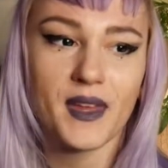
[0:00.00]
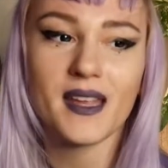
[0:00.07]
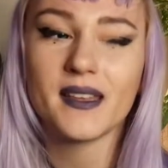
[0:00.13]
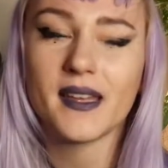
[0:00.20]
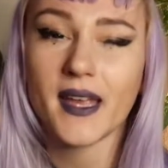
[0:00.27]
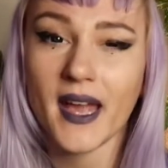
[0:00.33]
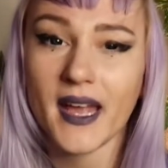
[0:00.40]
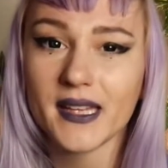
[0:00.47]

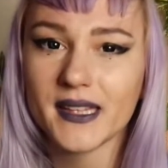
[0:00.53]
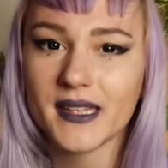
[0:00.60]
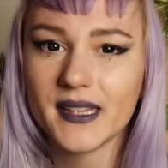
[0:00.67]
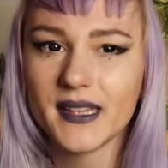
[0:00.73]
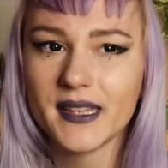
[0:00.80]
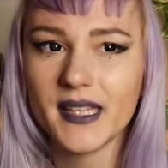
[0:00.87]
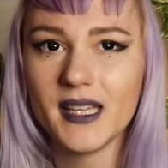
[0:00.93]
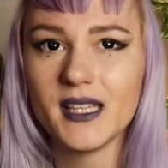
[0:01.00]
they had
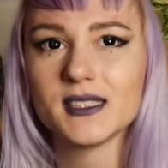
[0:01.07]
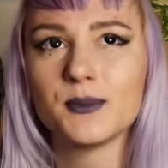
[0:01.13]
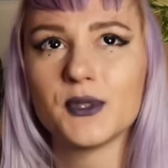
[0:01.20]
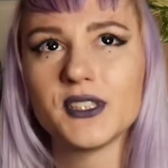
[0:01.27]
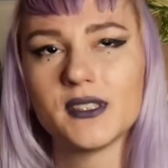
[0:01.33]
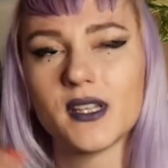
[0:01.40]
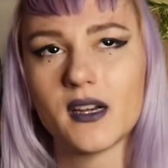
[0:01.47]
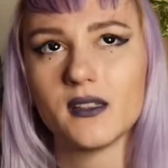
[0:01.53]
these
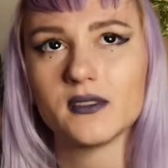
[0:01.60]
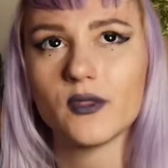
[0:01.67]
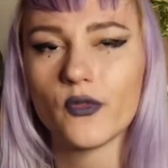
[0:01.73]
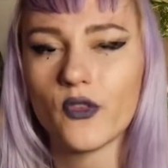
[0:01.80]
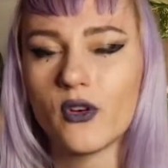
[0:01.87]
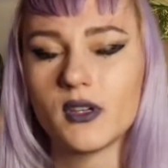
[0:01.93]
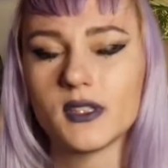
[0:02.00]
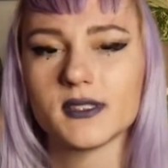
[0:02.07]
monsteras, of
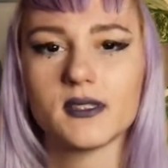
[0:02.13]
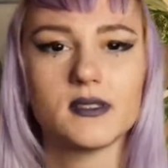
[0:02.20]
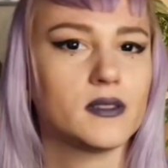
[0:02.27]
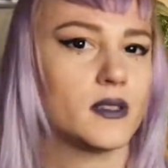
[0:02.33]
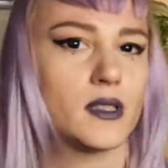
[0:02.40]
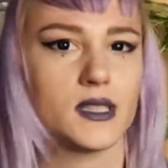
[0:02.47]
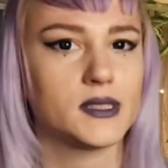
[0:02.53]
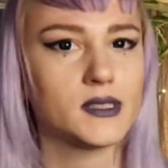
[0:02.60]
course,
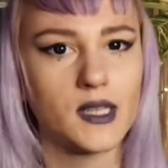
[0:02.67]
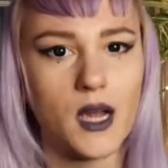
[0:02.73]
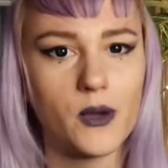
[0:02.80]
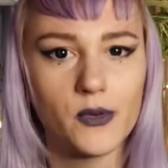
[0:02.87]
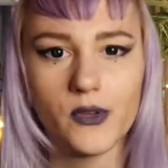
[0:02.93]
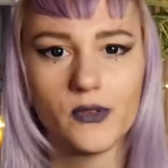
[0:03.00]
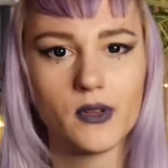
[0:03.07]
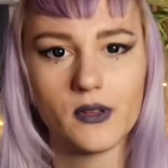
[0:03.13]
because how
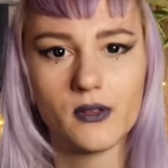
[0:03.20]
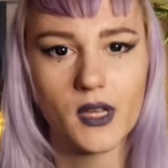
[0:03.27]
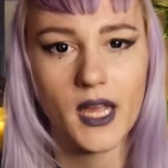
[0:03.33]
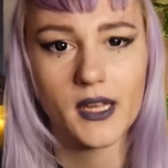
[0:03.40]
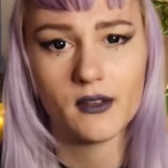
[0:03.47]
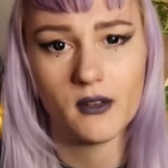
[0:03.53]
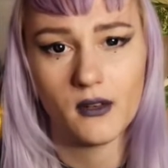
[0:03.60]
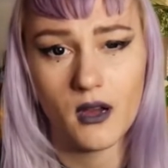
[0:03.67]
you
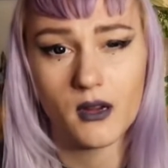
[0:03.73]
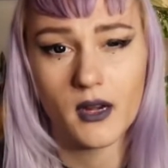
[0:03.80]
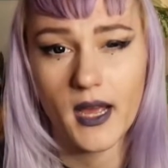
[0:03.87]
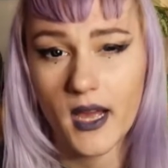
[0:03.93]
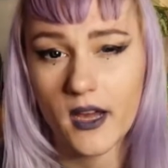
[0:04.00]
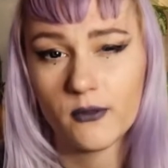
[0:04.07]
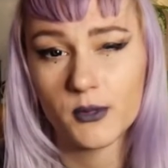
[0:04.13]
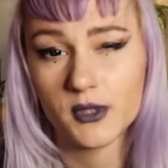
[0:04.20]
cannot
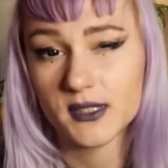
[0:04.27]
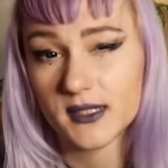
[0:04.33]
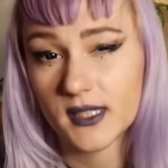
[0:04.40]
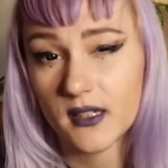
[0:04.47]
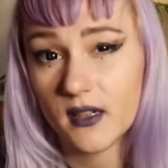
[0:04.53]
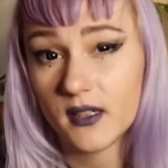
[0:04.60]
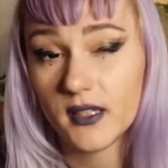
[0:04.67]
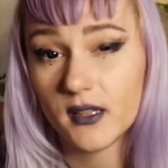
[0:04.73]
have
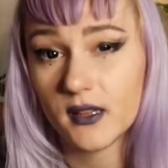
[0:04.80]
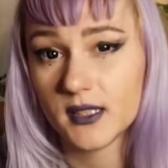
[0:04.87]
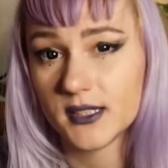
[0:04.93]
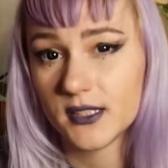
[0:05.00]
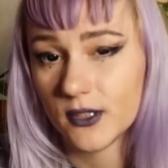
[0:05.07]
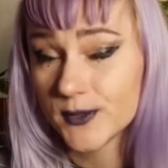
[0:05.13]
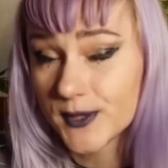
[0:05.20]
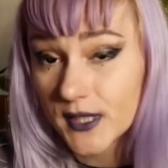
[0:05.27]
Monstera
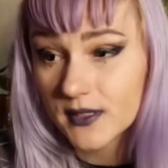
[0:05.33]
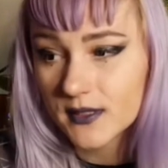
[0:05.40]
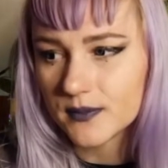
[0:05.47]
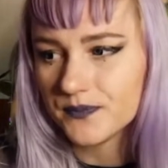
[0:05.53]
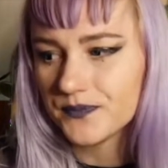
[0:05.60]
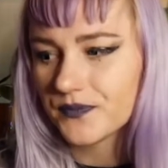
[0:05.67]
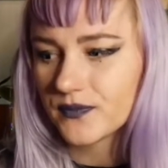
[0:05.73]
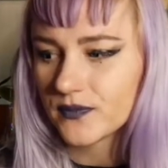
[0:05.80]
deliciosas.
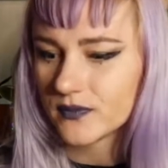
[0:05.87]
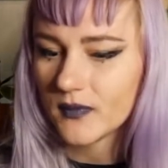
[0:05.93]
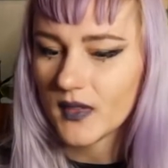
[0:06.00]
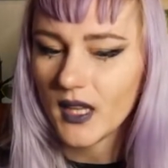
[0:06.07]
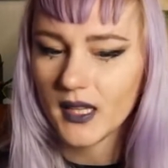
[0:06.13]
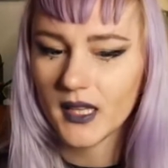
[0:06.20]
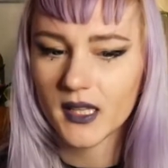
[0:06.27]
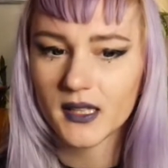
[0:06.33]

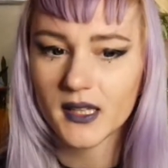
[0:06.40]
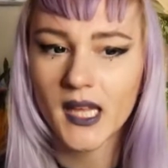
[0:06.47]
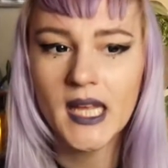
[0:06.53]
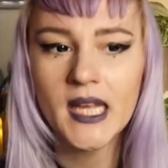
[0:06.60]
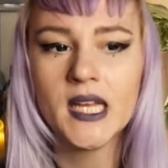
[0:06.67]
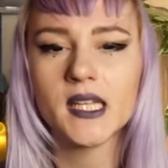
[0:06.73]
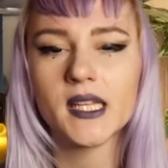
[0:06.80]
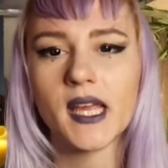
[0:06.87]
And
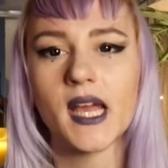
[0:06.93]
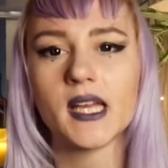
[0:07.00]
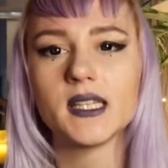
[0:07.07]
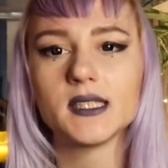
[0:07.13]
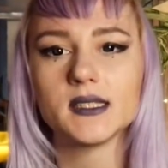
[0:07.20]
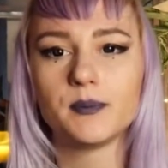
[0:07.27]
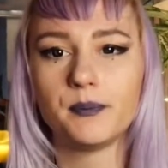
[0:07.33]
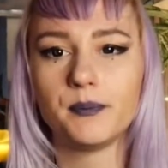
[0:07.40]
they had
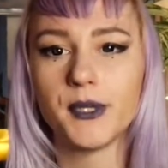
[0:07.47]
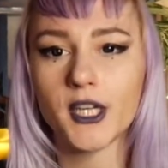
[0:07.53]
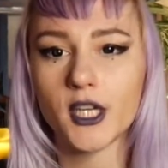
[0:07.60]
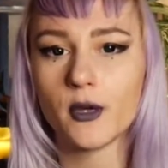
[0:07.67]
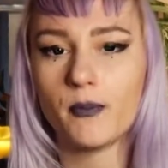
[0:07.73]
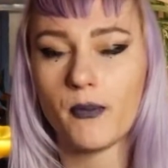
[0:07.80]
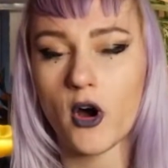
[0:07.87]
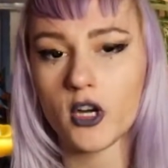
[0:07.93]
this big
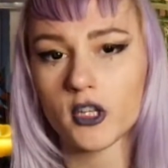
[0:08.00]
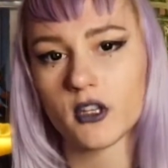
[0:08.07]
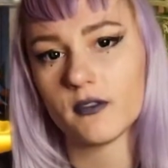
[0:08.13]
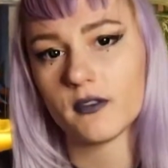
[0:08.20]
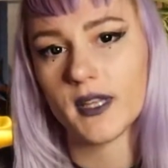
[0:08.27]
pot of